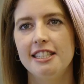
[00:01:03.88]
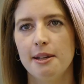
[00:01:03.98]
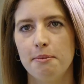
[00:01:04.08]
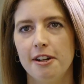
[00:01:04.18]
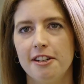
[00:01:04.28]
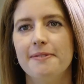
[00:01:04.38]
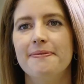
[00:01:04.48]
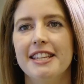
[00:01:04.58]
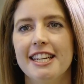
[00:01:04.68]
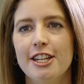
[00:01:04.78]
similar.
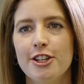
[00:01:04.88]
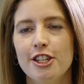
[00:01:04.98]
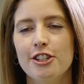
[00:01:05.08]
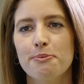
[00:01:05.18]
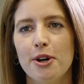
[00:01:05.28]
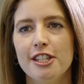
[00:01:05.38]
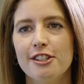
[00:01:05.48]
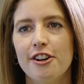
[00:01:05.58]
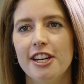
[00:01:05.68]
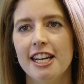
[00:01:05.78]
Condition
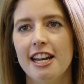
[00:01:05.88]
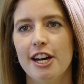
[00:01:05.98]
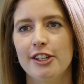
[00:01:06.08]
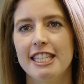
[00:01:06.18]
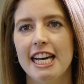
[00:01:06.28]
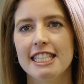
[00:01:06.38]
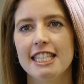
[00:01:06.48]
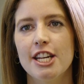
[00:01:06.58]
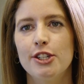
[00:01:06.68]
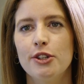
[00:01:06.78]
monitoring allows us
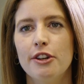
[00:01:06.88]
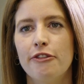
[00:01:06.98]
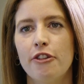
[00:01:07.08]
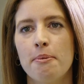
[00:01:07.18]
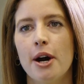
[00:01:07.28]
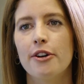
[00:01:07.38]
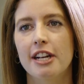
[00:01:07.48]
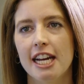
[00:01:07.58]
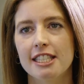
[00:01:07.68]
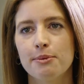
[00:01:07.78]
to inform our
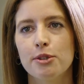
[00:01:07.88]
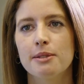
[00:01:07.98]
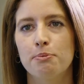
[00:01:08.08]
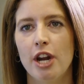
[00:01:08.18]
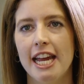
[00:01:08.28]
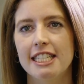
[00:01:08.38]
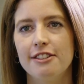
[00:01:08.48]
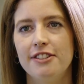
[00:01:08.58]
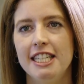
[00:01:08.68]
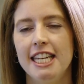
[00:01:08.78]
customers
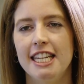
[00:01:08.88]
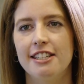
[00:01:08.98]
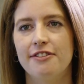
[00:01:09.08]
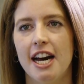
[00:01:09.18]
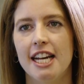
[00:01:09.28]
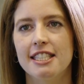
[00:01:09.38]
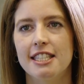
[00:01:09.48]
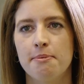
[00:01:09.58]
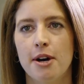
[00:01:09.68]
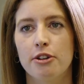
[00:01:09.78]
proactively in advance
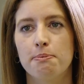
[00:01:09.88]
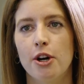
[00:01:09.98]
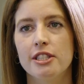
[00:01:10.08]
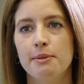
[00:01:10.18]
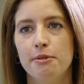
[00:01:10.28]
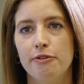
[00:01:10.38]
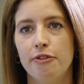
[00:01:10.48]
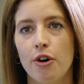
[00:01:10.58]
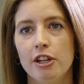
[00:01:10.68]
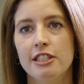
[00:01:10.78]
about possible
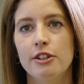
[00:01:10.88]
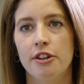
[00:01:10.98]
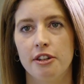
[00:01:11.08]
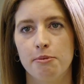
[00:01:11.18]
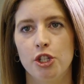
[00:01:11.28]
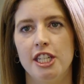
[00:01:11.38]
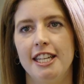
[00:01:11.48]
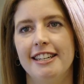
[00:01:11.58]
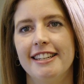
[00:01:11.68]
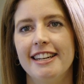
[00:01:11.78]
faults on the
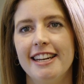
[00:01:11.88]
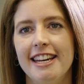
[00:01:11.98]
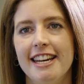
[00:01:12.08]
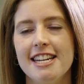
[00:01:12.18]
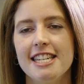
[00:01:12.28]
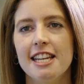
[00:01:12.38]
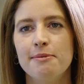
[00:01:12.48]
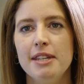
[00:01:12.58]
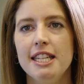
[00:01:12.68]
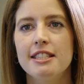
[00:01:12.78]
machine. That
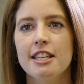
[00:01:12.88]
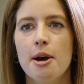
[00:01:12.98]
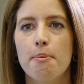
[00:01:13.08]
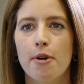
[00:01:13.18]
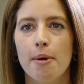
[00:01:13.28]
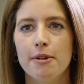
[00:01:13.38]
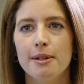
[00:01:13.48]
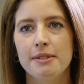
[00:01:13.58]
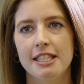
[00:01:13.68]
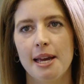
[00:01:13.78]
means
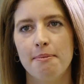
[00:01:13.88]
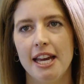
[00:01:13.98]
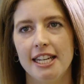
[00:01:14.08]
problems can be